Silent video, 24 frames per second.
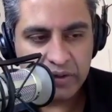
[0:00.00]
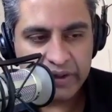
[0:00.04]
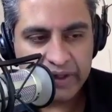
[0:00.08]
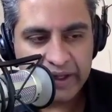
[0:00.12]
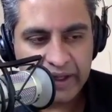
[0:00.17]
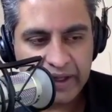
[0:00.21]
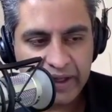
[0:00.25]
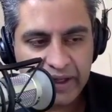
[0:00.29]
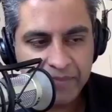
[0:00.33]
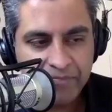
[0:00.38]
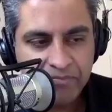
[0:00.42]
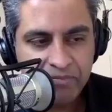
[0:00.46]

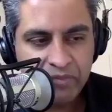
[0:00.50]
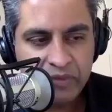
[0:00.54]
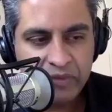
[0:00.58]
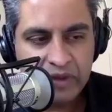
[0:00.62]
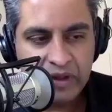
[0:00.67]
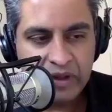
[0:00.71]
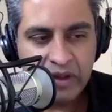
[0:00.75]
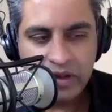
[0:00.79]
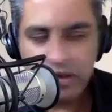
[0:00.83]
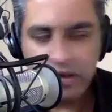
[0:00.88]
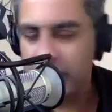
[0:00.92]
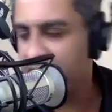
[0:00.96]
Okay?
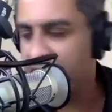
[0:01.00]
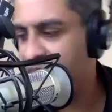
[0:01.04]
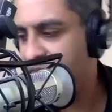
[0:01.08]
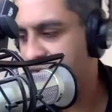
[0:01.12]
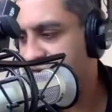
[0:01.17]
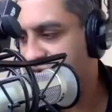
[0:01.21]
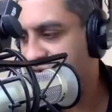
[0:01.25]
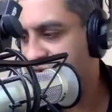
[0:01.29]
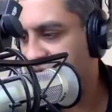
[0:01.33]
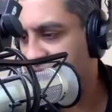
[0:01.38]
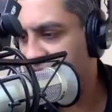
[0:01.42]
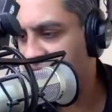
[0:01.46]
You
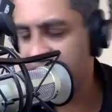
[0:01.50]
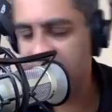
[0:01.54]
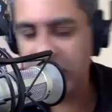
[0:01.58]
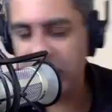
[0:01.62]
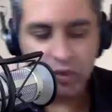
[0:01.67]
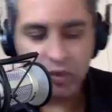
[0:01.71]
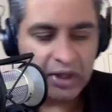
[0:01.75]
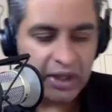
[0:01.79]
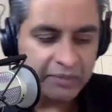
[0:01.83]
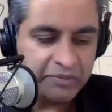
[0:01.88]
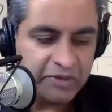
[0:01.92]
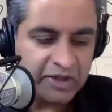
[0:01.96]
might be saying,
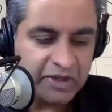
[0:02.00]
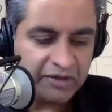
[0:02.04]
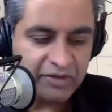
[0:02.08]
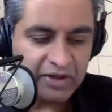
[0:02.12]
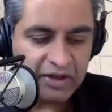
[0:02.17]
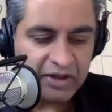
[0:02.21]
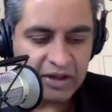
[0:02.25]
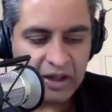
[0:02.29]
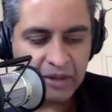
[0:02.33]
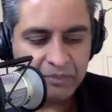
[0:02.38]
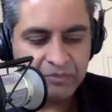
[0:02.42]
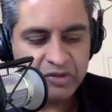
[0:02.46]
okay, well, I'm
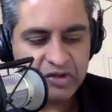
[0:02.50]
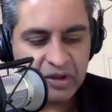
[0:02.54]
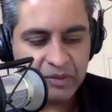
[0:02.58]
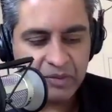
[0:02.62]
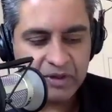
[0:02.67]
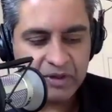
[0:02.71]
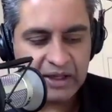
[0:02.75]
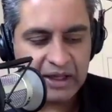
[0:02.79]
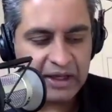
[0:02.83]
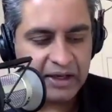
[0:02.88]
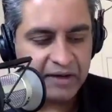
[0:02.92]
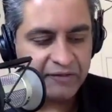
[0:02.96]
giving up
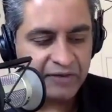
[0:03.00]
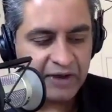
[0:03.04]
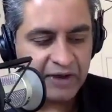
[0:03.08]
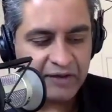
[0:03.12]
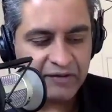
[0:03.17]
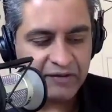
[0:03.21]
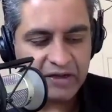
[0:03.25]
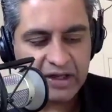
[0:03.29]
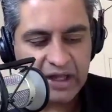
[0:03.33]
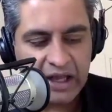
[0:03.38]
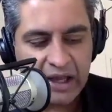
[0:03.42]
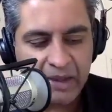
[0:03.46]
some of that
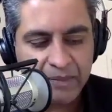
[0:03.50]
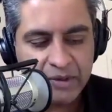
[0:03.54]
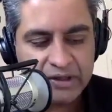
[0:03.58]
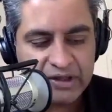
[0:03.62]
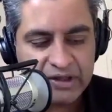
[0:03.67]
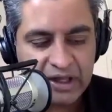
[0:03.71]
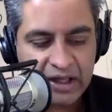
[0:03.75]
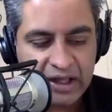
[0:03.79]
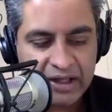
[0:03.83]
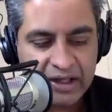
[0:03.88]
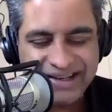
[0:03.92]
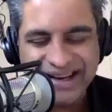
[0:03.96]
if I have a cap
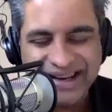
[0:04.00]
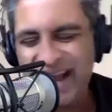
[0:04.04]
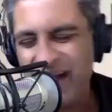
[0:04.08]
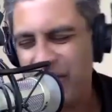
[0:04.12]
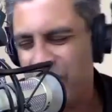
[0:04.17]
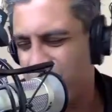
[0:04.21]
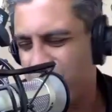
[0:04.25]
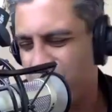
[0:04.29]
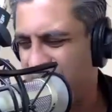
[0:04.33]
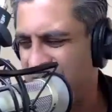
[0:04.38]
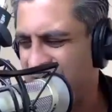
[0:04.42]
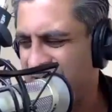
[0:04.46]
at 10.
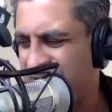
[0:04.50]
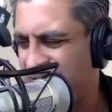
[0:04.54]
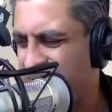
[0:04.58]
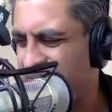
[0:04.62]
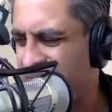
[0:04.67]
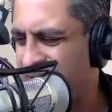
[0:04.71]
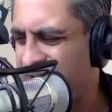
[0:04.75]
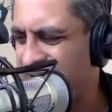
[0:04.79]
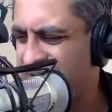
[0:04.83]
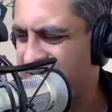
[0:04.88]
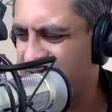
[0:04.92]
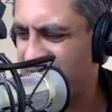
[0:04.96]
Not
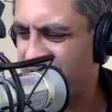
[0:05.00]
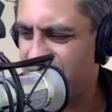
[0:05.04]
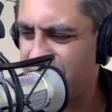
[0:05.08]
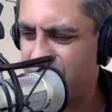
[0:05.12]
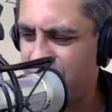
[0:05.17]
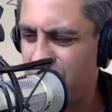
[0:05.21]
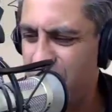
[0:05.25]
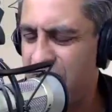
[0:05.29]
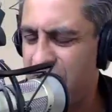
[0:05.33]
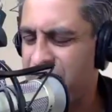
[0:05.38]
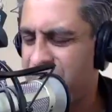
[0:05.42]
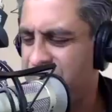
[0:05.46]
really, because
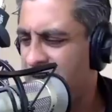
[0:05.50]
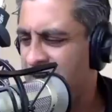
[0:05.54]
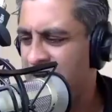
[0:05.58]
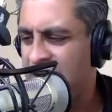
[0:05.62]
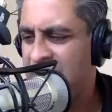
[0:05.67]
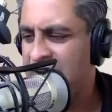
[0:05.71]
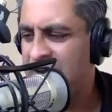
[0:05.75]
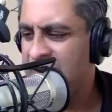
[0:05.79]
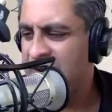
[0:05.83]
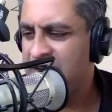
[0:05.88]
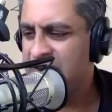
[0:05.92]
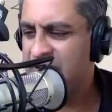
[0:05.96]
if you have
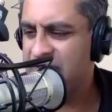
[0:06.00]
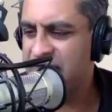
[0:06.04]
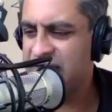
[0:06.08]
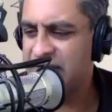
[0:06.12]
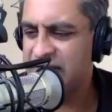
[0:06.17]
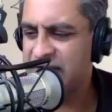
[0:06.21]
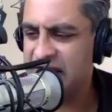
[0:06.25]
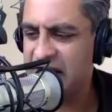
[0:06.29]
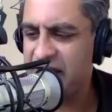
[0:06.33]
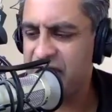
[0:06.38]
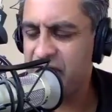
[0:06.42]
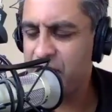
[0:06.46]

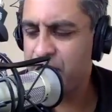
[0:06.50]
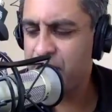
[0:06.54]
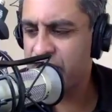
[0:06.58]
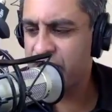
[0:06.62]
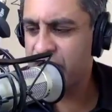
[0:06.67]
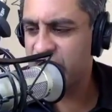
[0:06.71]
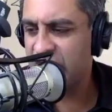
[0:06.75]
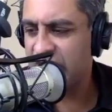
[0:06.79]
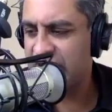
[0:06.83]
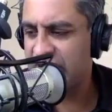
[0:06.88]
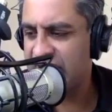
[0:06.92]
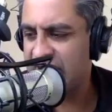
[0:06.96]

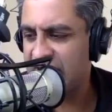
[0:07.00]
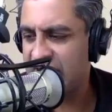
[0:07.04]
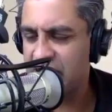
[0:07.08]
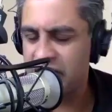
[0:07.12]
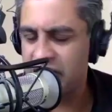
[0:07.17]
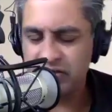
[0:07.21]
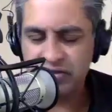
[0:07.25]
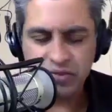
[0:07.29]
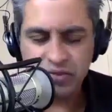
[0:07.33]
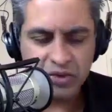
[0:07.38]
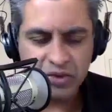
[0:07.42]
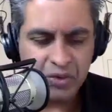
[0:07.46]
7%
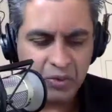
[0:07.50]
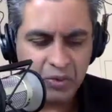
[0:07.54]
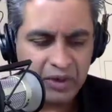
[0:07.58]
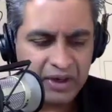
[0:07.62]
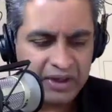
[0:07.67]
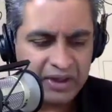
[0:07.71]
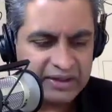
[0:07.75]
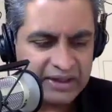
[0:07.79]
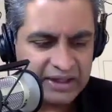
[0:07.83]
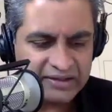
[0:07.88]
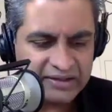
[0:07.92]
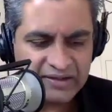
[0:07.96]
gain at 3 to
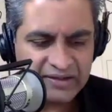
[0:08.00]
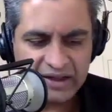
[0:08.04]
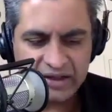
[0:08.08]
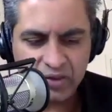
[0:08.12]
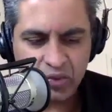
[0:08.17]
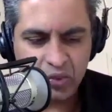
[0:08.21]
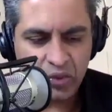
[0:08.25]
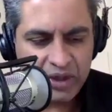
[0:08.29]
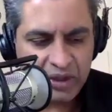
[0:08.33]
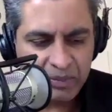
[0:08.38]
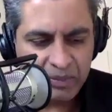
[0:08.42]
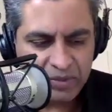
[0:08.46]
1, that's
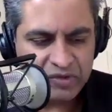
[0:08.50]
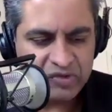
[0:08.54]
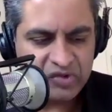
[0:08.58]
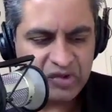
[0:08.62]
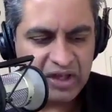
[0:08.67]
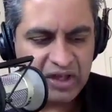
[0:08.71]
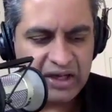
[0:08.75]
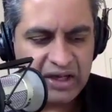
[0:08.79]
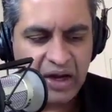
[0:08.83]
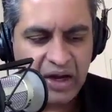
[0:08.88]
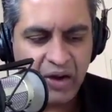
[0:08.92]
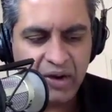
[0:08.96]
like
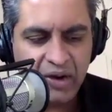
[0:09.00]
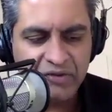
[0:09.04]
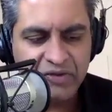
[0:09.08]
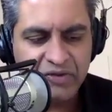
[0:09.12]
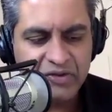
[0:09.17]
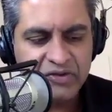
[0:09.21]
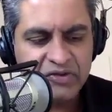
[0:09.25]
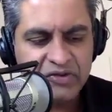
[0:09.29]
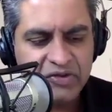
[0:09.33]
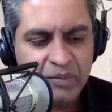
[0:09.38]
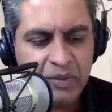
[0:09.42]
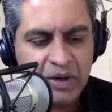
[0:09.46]
20%. How
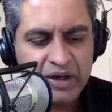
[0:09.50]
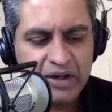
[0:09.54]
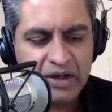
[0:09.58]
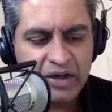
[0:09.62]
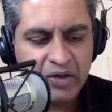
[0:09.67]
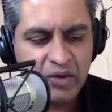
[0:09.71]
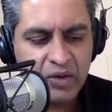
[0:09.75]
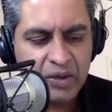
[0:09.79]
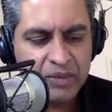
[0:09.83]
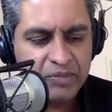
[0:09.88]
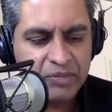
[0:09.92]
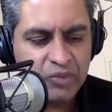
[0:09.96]
often does the
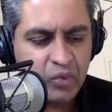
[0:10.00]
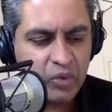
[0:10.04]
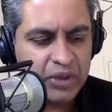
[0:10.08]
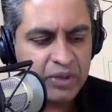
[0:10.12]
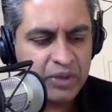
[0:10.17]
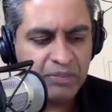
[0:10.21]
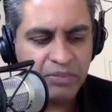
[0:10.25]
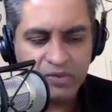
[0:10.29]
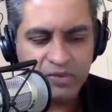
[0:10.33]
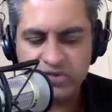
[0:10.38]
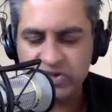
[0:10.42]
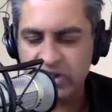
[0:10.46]
market go up
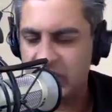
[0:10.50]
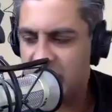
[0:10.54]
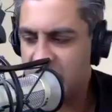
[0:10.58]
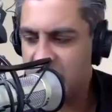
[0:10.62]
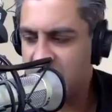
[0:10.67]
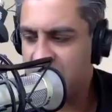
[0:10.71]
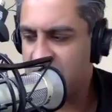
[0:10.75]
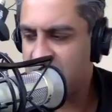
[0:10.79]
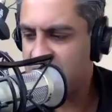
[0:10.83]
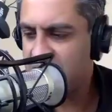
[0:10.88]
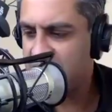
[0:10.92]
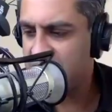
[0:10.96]

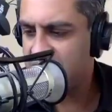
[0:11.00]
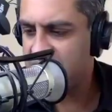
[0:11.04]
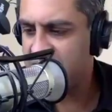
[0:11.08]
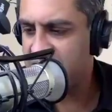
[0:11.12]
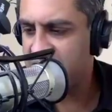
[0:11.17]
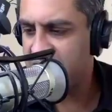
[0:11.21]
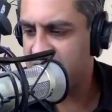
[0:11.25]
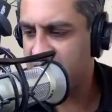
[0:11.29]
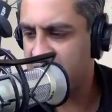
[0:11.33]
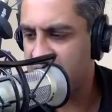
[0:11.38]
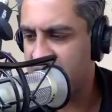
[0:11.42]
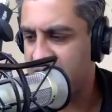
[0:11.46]
20% in, in
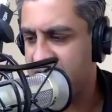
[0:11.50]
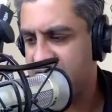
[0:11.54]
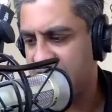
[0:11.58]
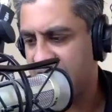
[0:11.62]
a year?